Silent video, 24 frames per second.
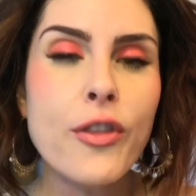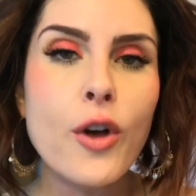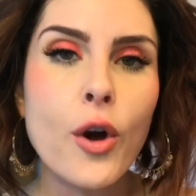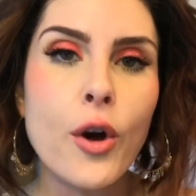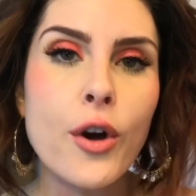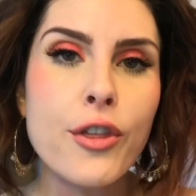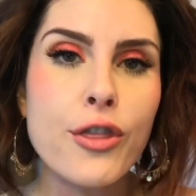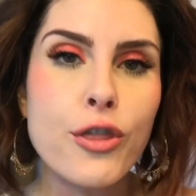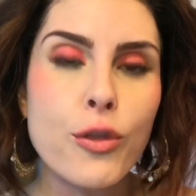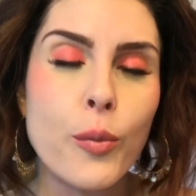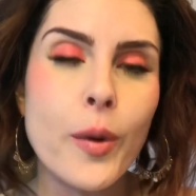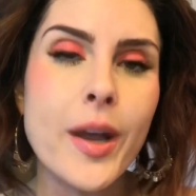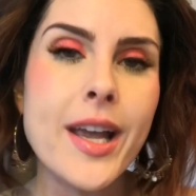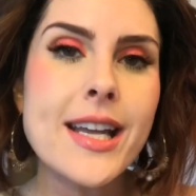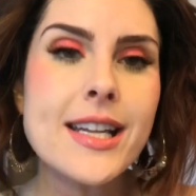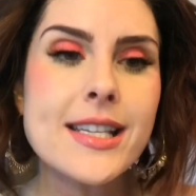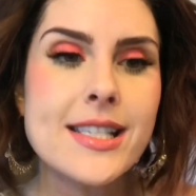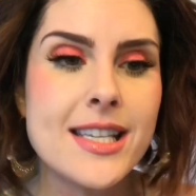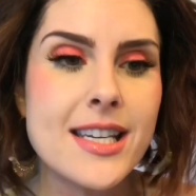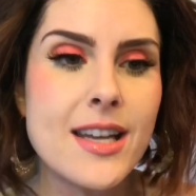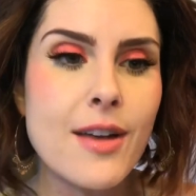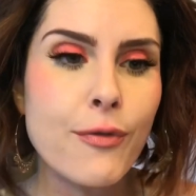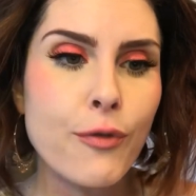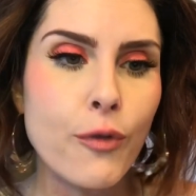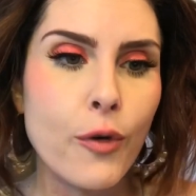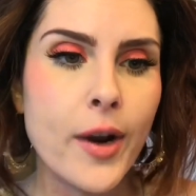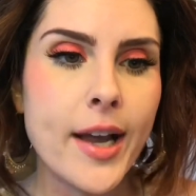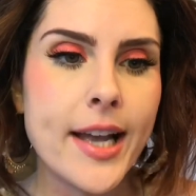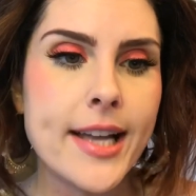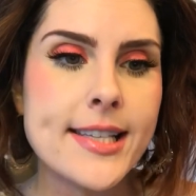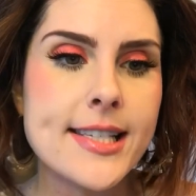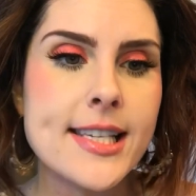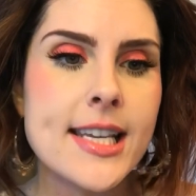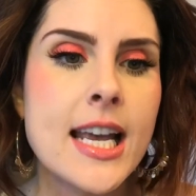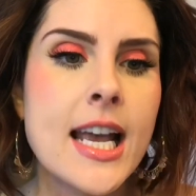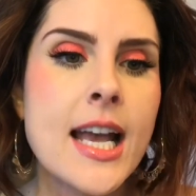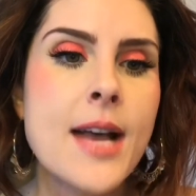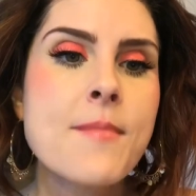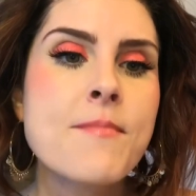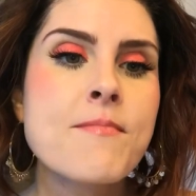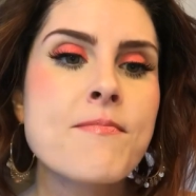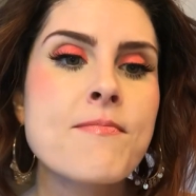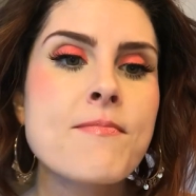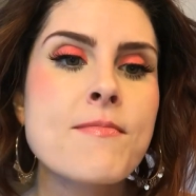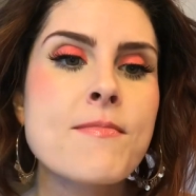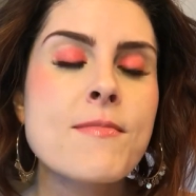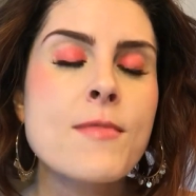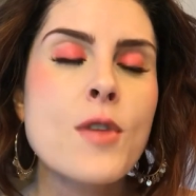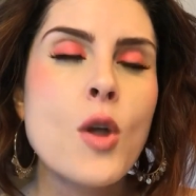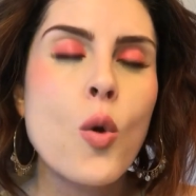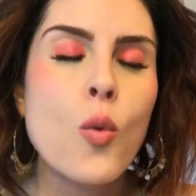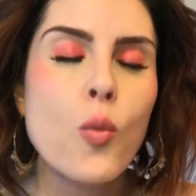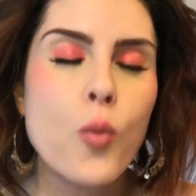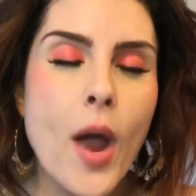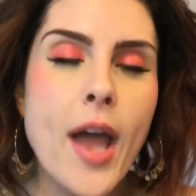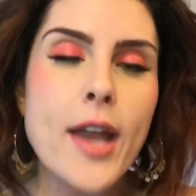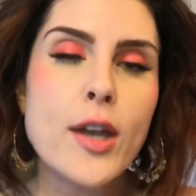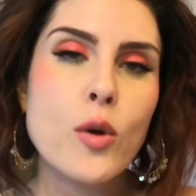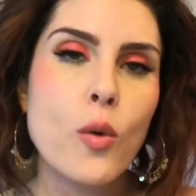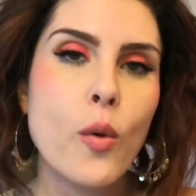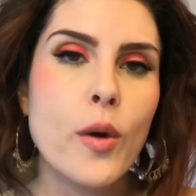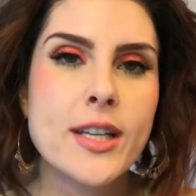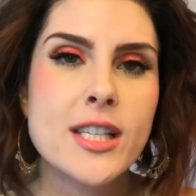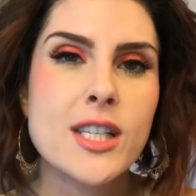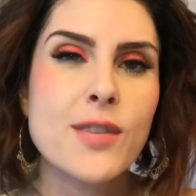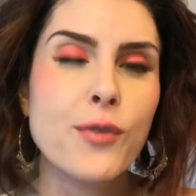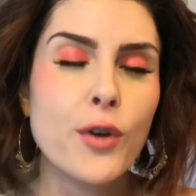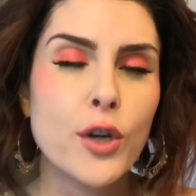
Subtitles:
There are 3 different retinoids